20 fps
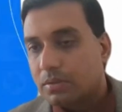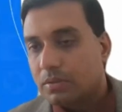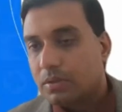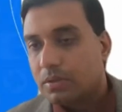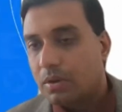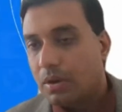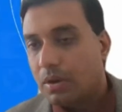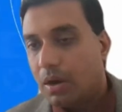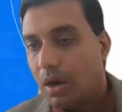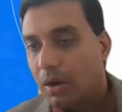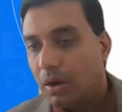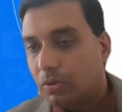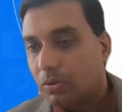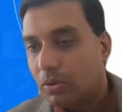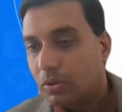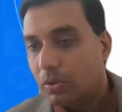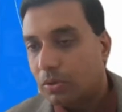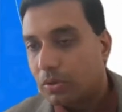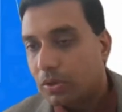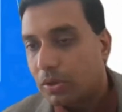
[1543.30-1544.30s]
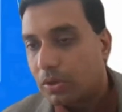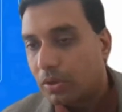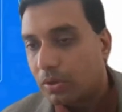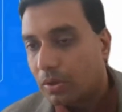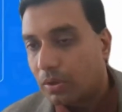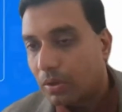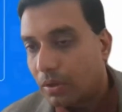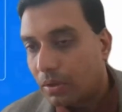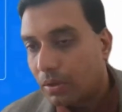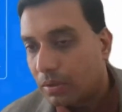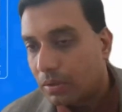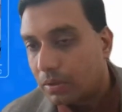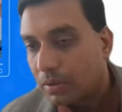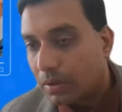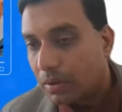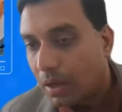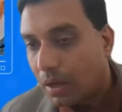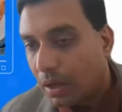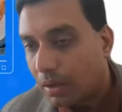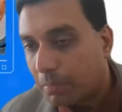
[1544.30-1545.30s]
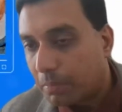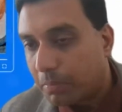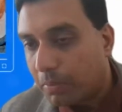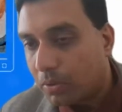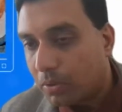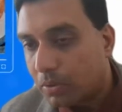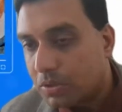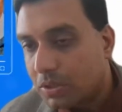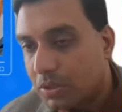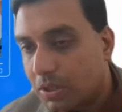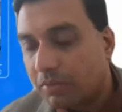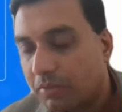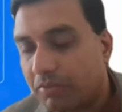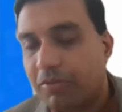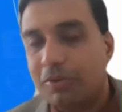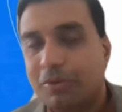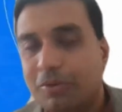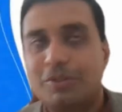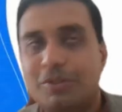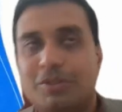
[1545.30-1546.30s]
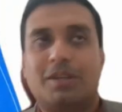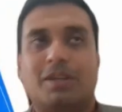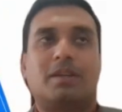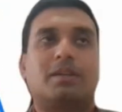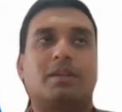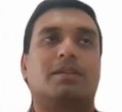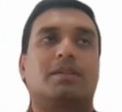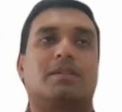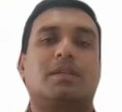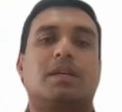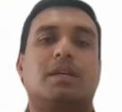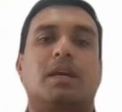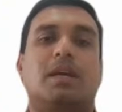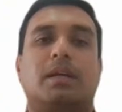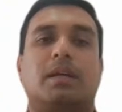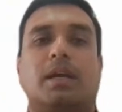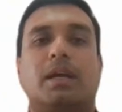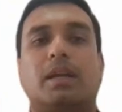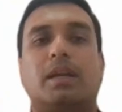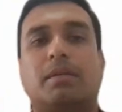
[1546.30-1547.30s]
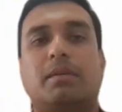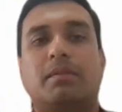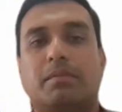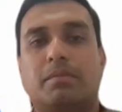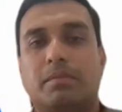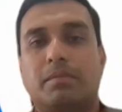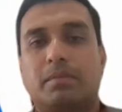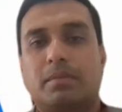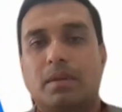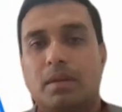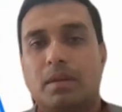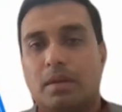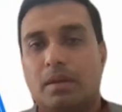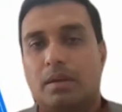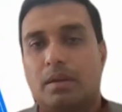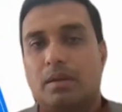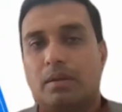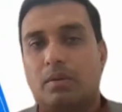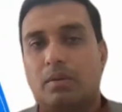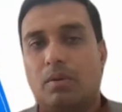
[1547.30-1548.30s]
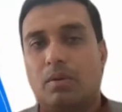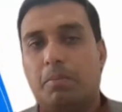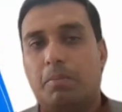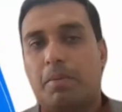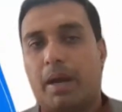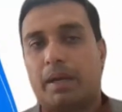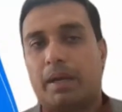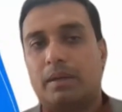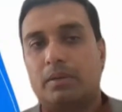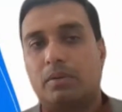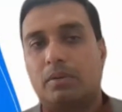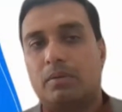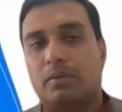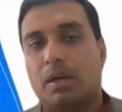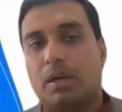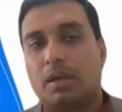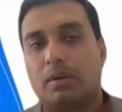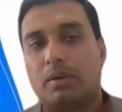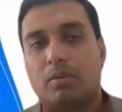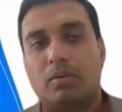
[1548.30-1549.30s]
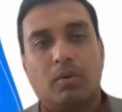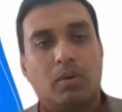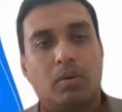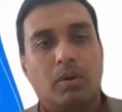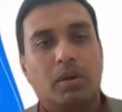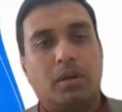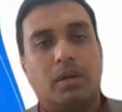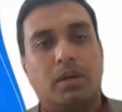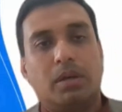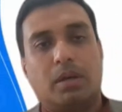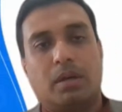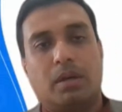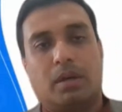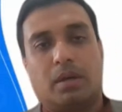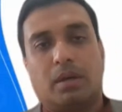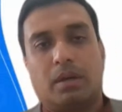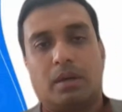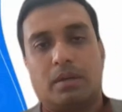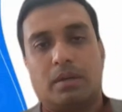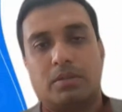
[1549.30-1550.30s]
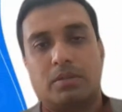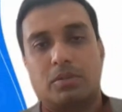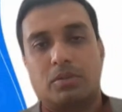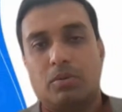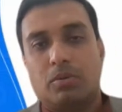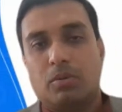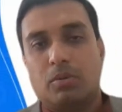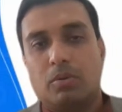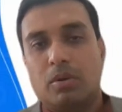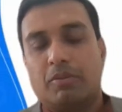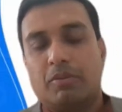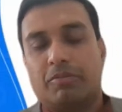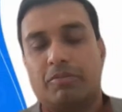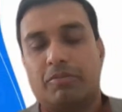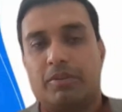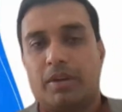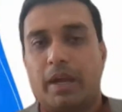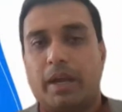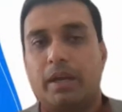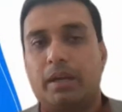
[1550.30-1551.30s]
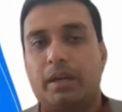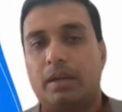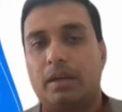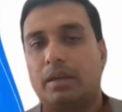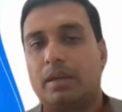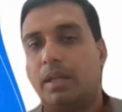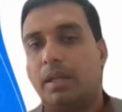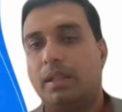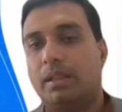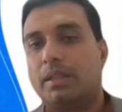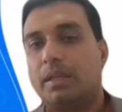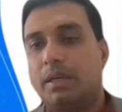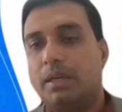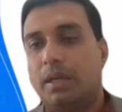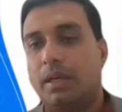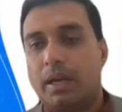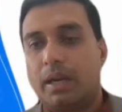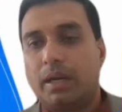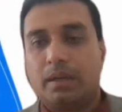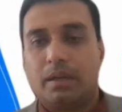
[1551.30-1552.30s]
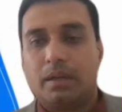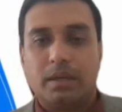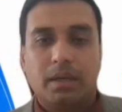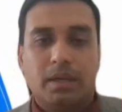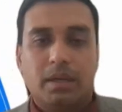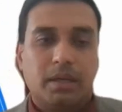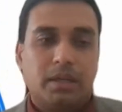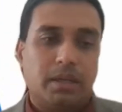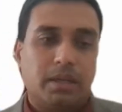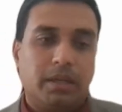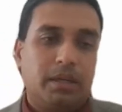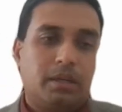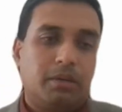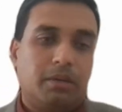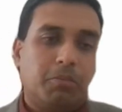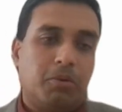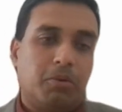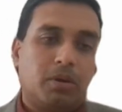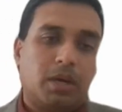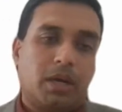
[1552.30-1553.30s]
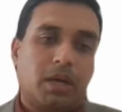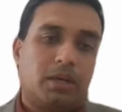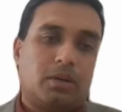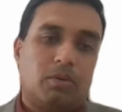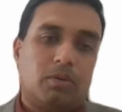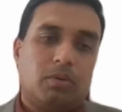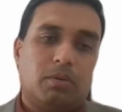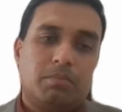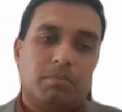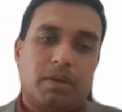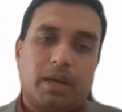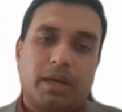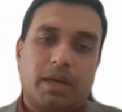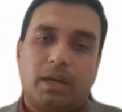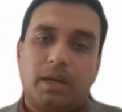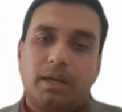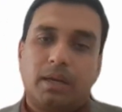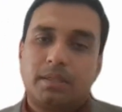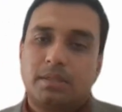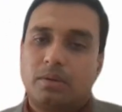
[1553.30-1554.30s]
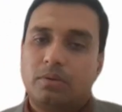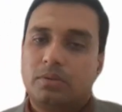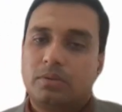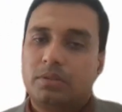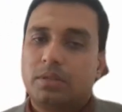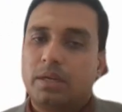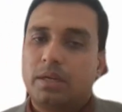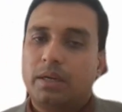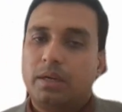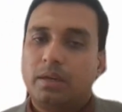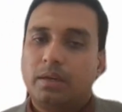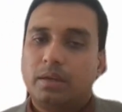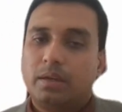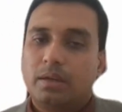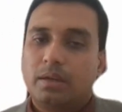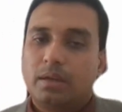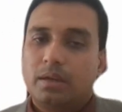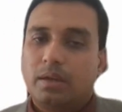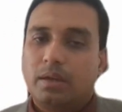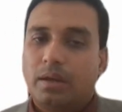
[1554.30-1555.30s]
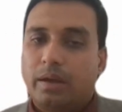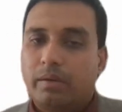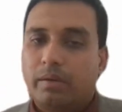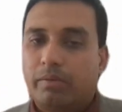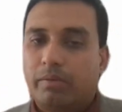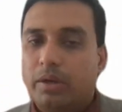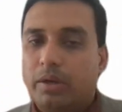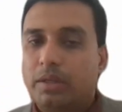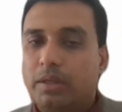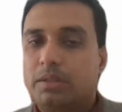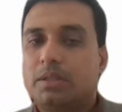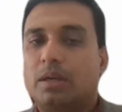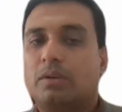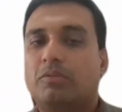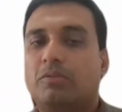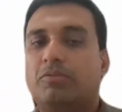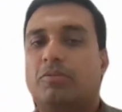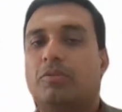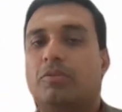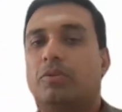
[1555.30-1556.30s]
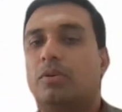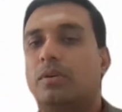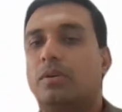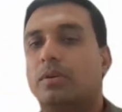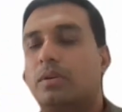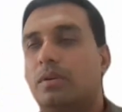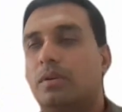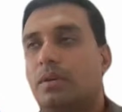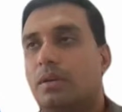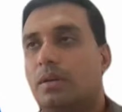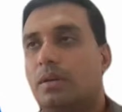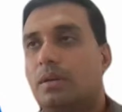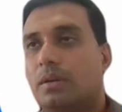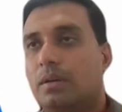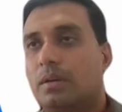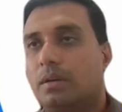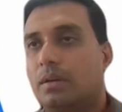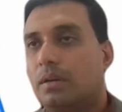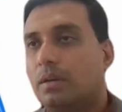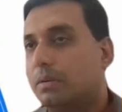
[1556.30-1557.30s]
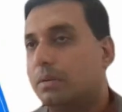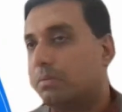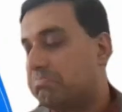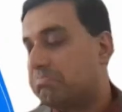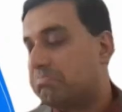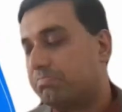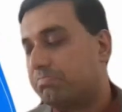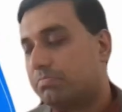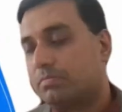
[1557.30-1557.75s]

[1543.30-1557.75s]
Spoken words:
So how to cure our bones in future? See, again, go back to our old school of diet, healthy diet. Eat more at home and less outside. Avoid junk food. Um,